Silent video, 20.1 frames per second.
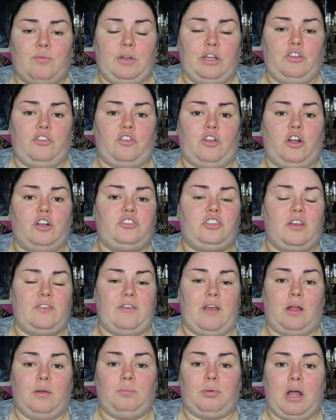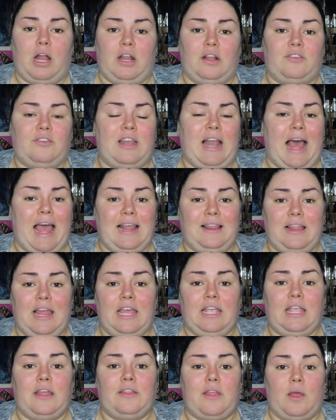researched and found products that I
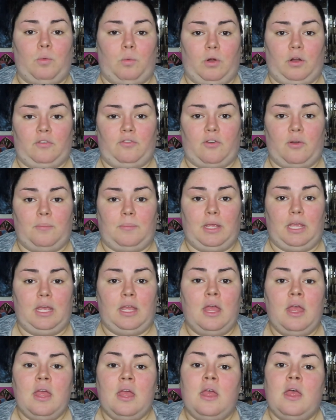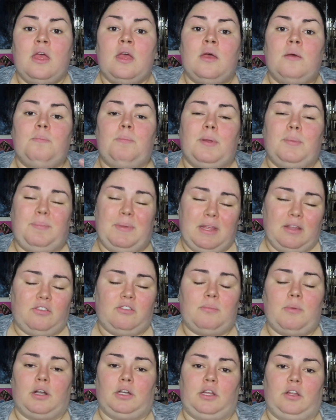like and that work for me, but be a
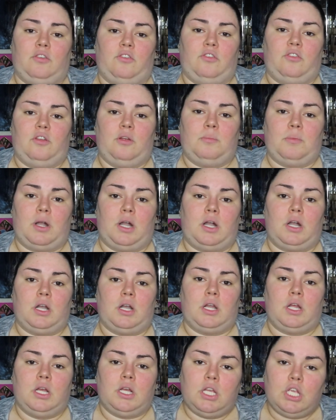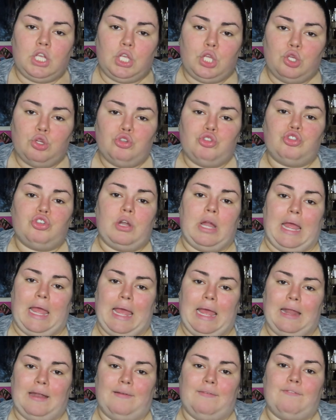smart consumer. Use your
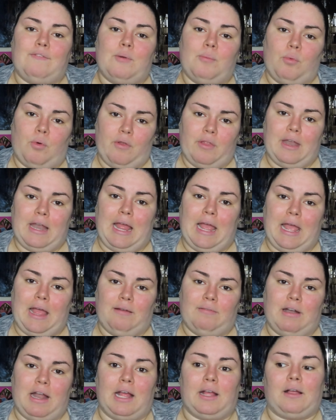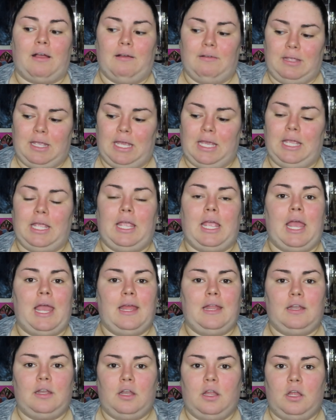head for more than a hat rack, okay?
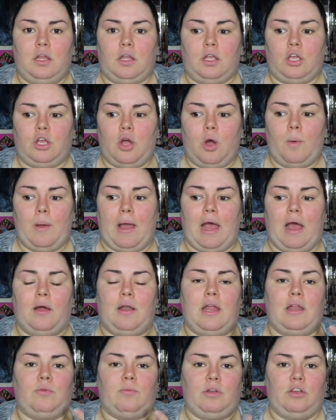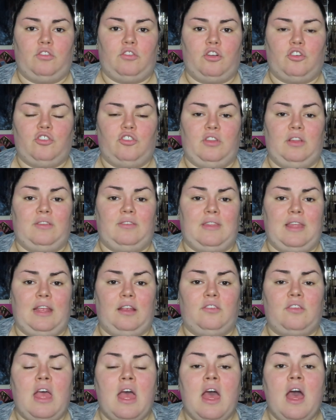And go out and research these things.